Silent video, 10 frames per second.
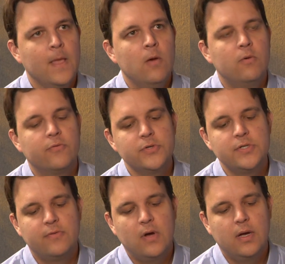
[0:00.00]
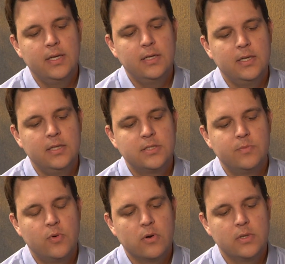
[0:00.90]
Well, first of all, it's
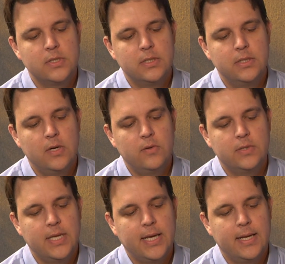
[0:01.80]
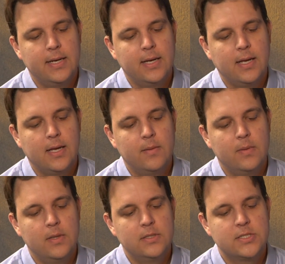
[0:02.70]
important to note that
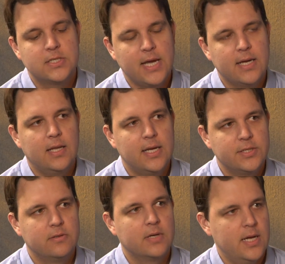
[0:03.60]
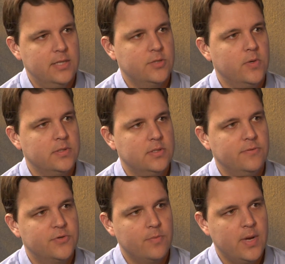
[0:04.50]
psychological consequences of
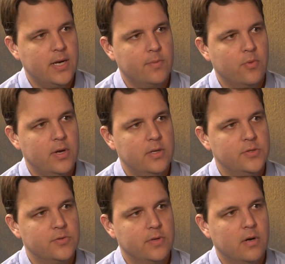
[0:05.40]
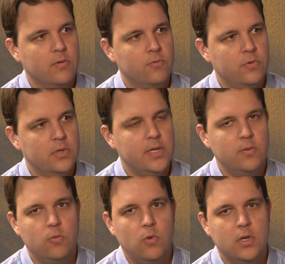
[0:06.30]
traumatic brain injury are really
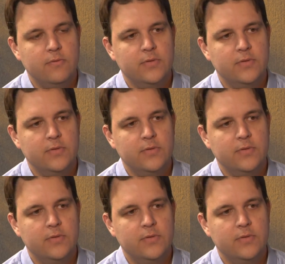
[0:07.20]
one of